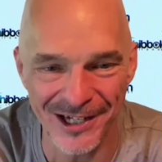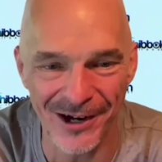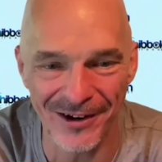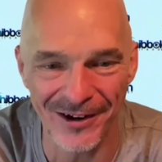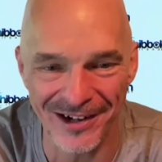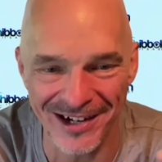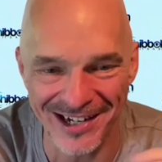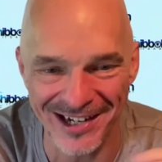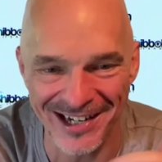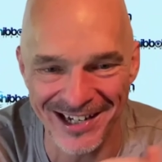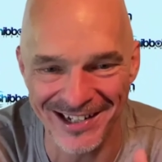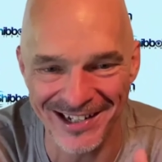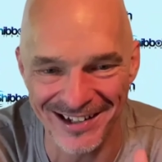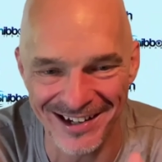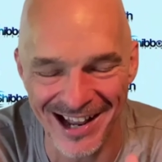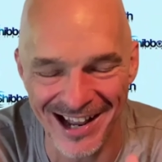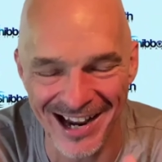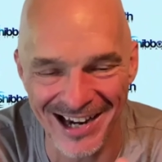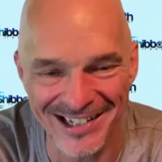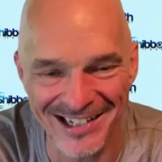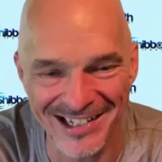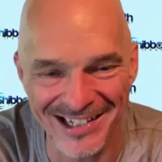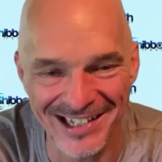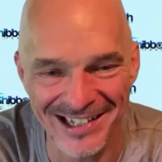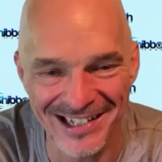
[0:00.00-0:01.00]
turn it into
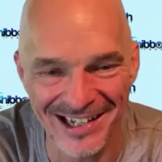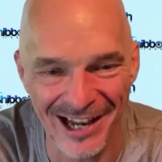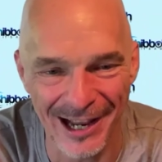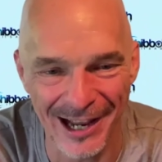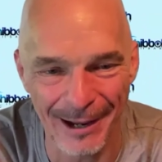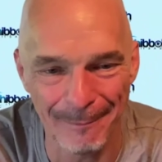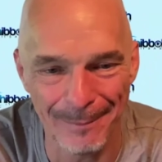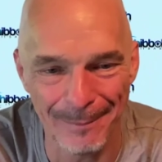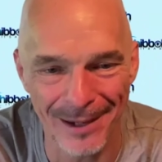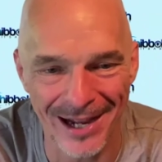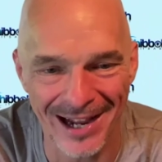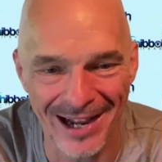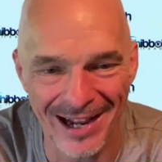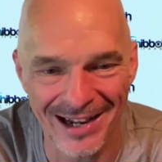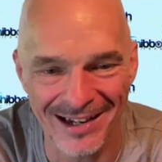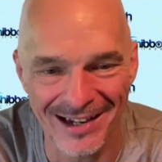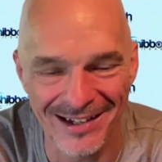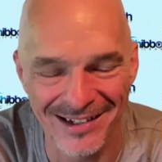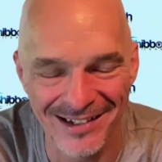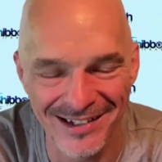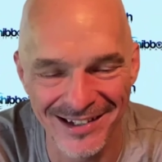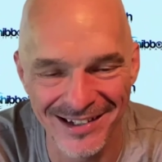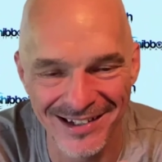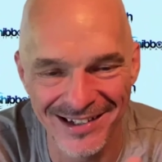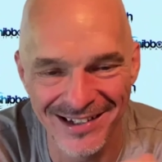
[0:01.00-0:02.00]
like key lime pie.
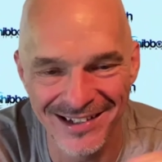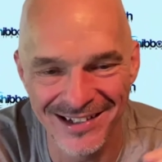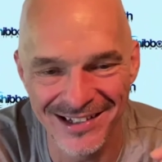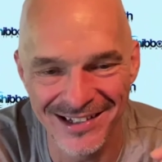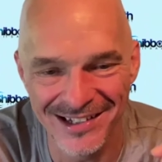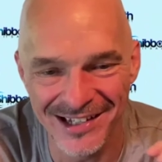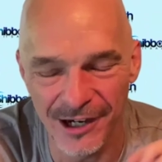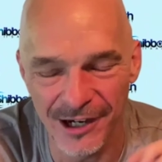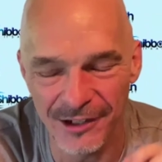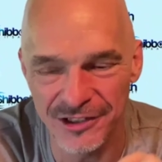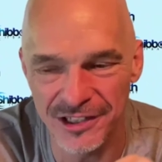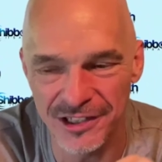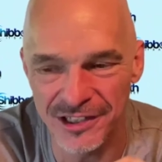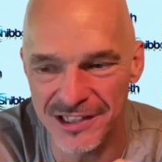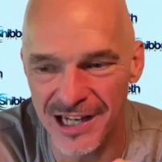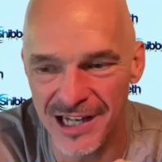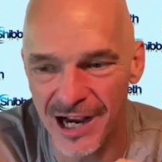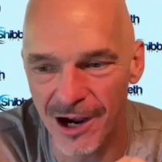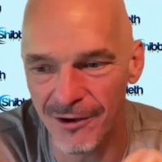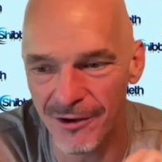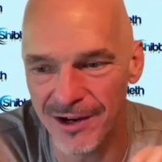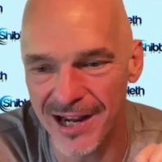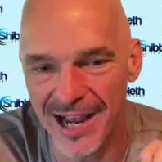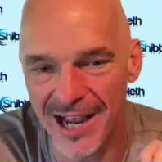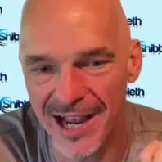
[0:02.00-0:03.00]
There's just
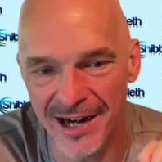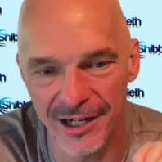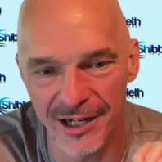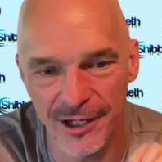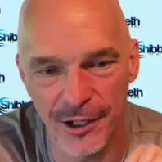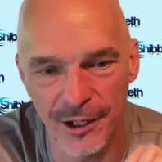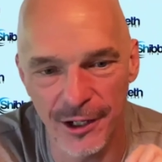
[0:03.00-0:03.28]
all kind of